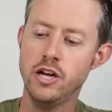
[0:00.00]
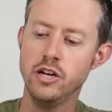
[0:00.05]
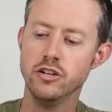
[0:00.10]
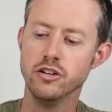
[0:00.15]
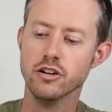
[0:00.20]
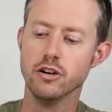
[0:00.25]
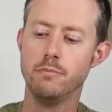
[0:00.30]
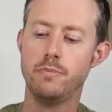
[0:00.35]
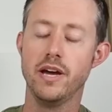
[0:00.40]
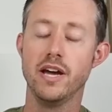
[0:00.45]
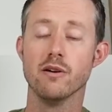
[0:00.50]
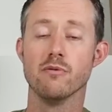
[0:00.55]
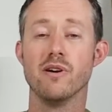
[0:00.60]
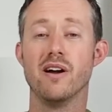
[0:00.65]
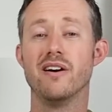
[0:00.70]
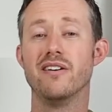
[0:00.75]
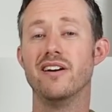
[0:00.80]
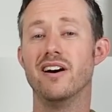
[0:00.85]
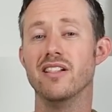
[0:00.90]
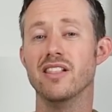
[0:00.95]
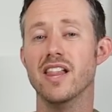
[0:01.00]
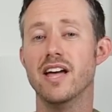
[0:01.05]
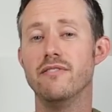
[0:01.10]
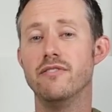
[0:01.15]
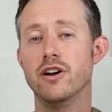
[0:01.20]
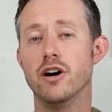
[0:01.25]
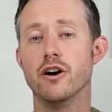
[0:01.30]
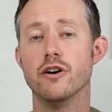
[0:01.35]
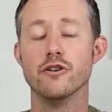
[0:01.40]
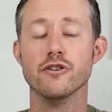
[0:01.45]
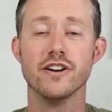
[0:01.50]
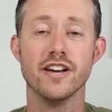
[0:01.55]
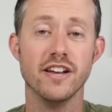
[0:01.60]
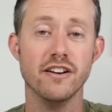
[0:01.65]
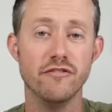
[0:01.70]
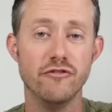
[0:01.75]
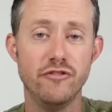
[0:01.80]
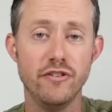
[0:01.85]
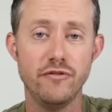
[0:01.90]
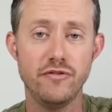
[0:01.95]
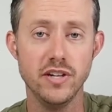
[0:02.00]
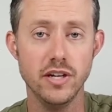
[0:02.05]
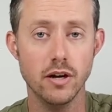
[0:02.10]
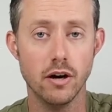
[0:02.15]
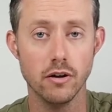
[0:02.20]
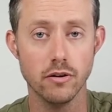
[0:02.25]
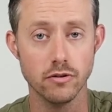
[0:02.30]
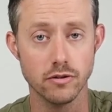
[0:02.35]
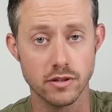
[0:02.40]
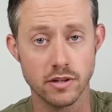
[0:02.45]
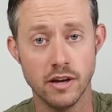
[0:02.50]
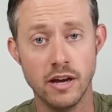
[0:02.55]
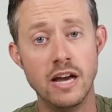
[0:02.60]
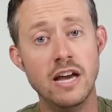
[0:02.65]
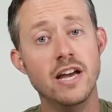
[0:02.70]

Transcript: you're going to pay around $1,150.